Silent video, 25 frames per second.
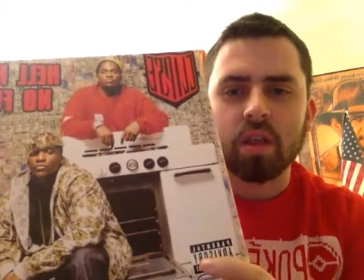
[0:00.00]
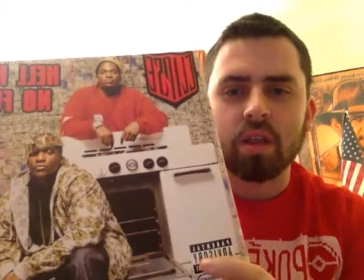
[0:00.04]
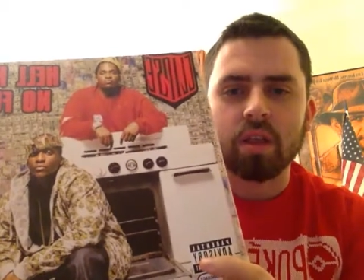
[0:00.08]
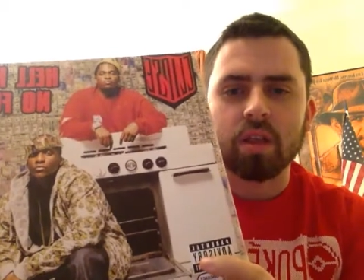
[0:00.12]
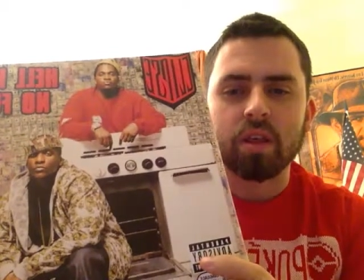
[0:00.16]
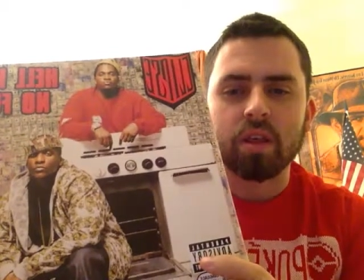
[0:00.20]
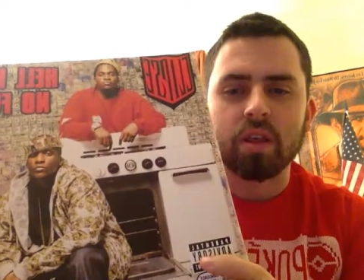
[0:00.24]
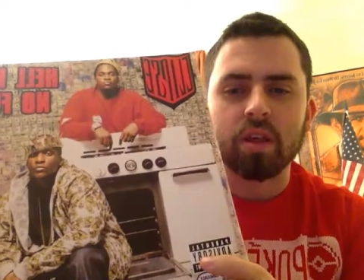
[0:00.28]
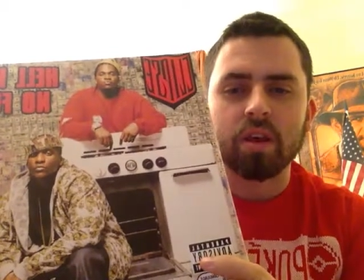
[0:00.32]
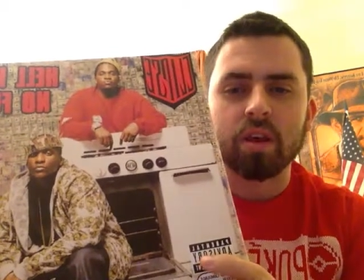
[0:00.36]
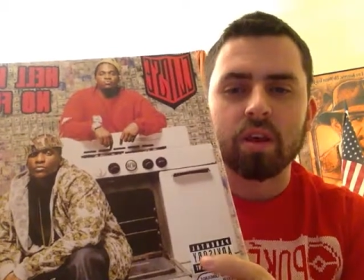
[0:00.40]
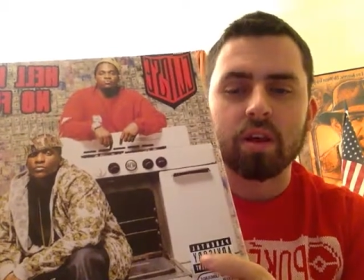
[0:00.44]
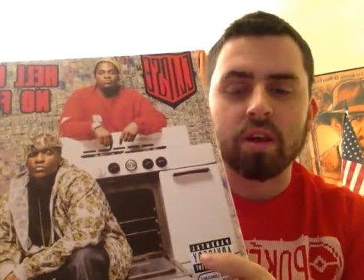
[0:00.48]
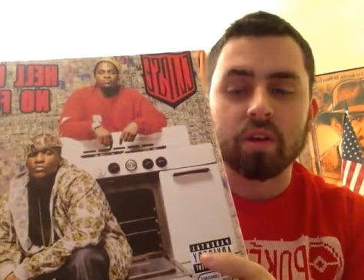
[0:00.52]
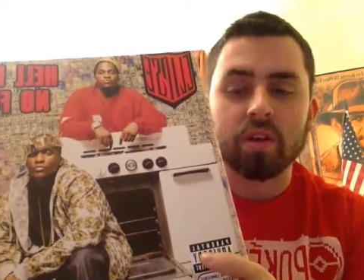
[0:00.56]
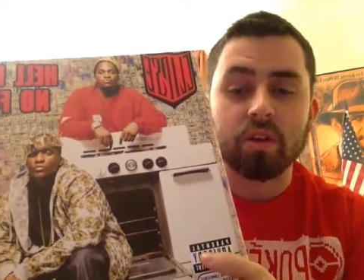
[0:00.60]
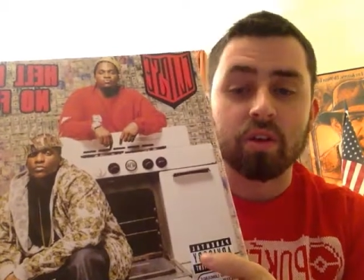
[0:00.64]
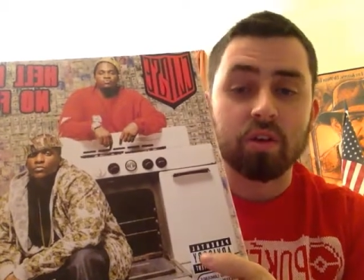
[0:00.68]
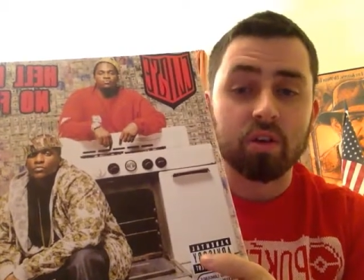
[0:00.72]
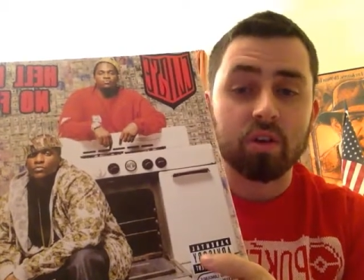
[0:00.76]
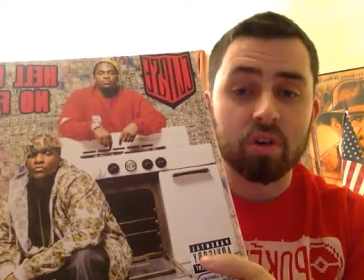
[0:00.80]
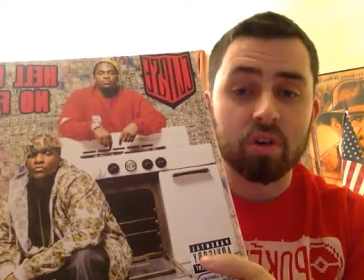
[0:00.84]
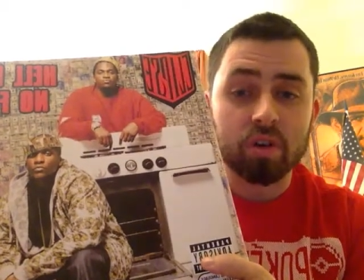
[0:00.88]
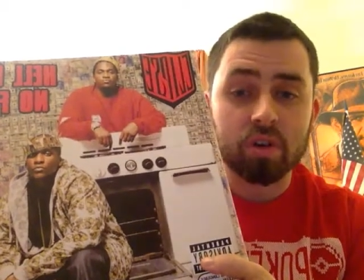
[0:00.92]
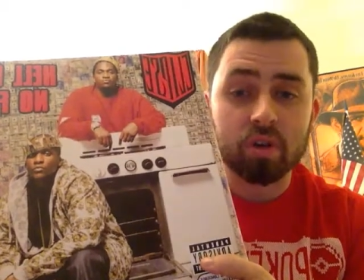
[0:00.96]

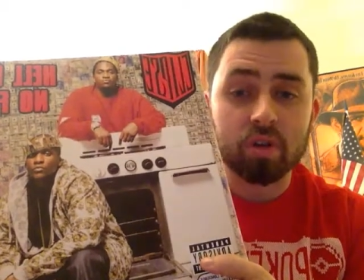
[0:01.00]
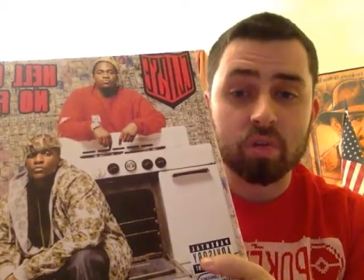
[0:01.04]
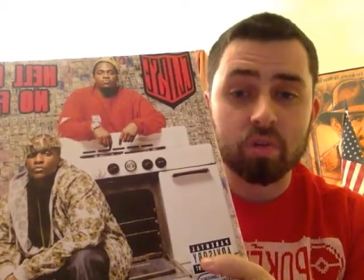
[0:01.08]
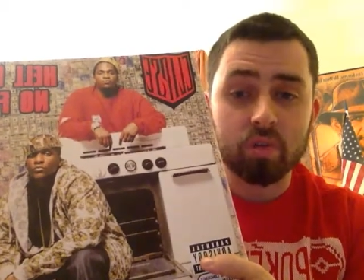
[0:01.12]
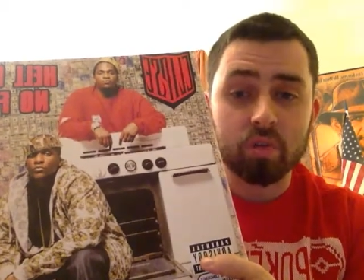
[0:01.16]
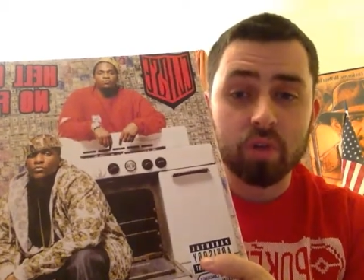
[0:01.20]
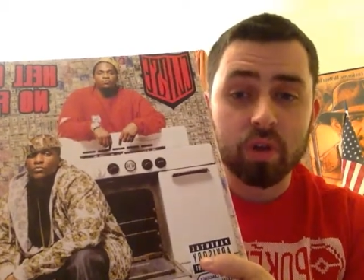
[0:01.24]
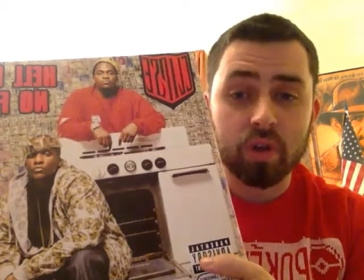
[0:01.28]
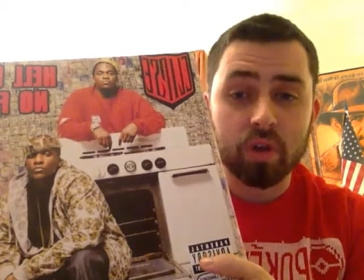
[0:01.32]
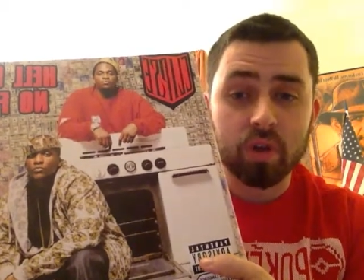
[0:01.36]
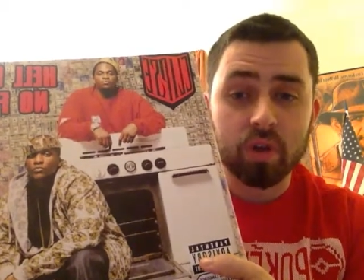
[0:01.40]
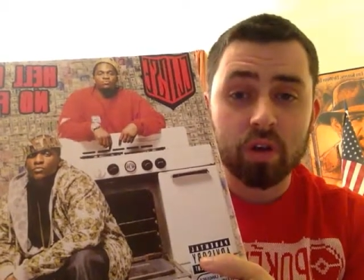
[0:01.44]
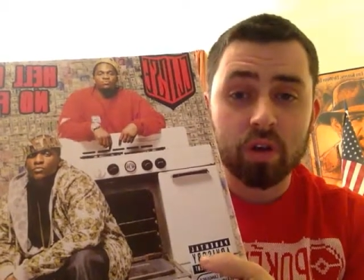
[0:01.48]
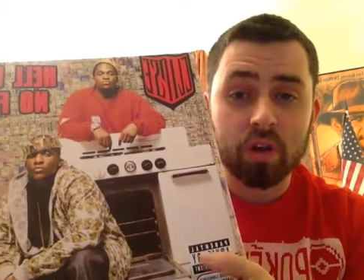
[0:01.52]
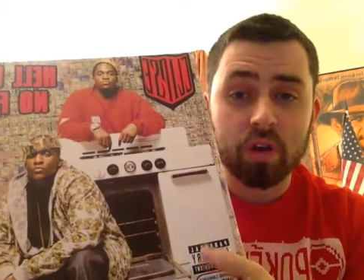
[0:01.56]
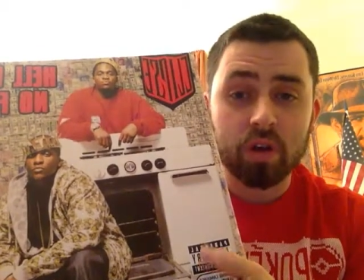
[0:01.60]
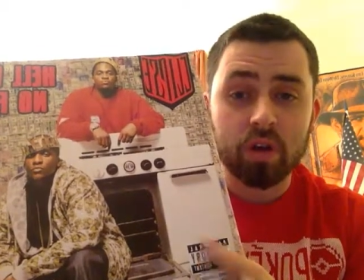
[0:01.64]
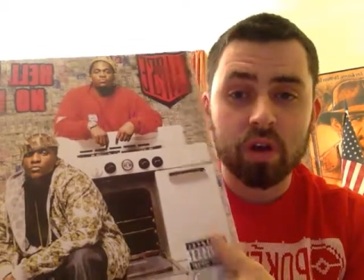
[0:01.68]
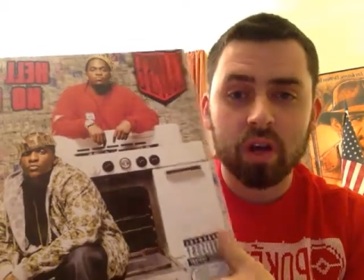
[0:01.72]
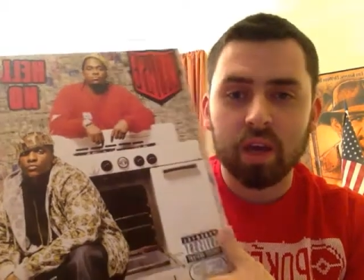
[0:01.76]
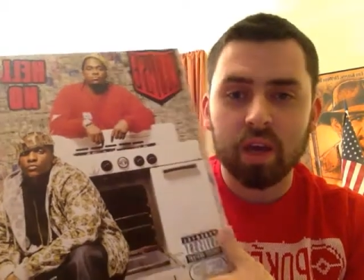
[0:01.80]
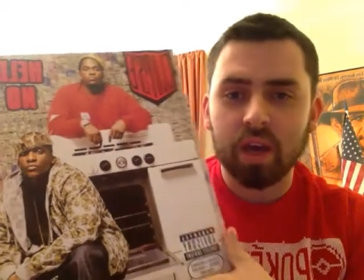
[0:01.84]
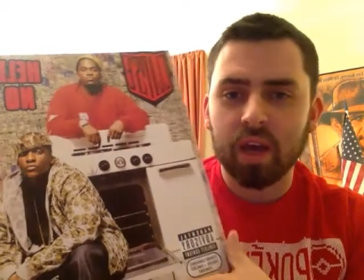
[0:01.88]
the hooks are real good,